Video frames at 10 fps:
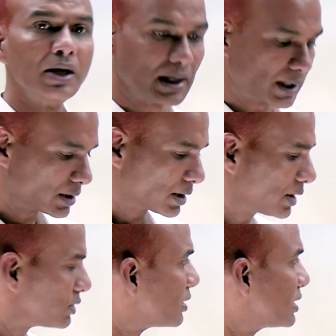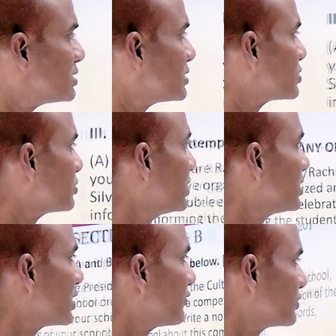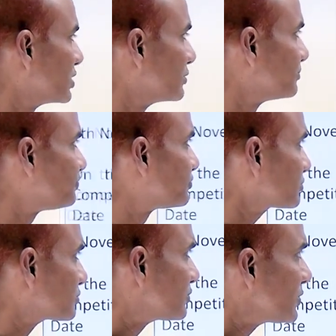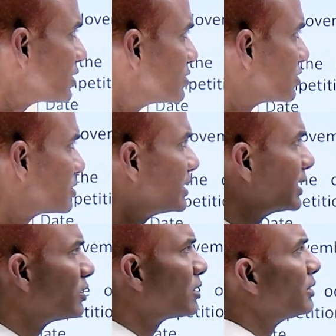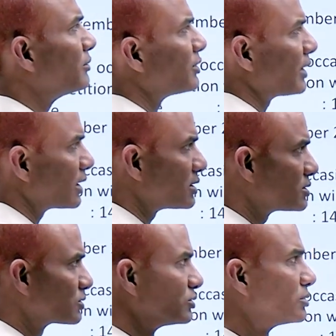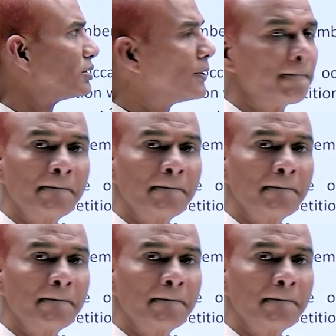and a notice is to be drafted. So Tagore Memorial School,